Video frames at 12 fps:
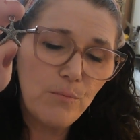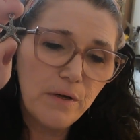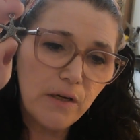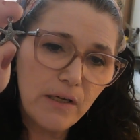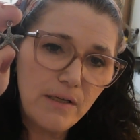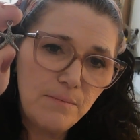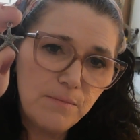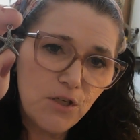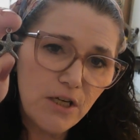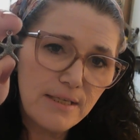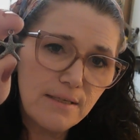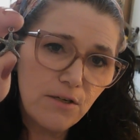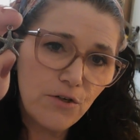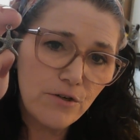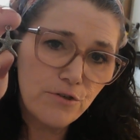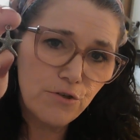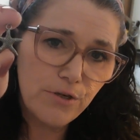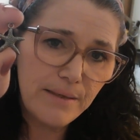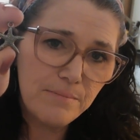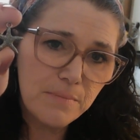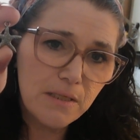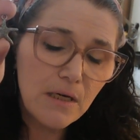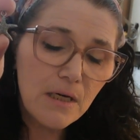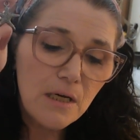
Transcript: but keep chasing your dreams.